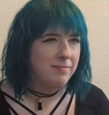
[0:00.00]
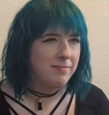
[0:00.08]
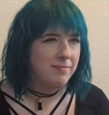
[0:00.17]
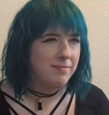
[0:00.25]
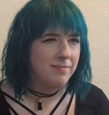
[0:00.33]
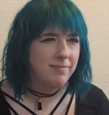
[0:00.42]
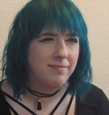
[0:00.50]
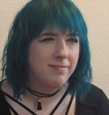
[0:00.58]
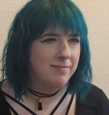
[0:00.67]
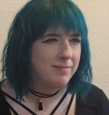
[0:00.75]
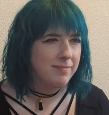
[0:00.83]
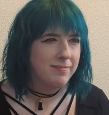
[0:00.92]

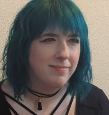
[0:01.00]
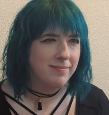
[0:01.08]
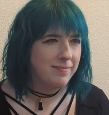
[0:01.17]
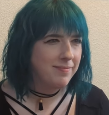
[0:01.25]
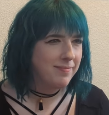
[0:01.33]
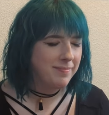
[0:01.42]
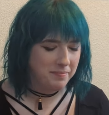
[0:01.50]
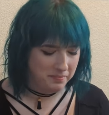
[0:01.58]
[no speech]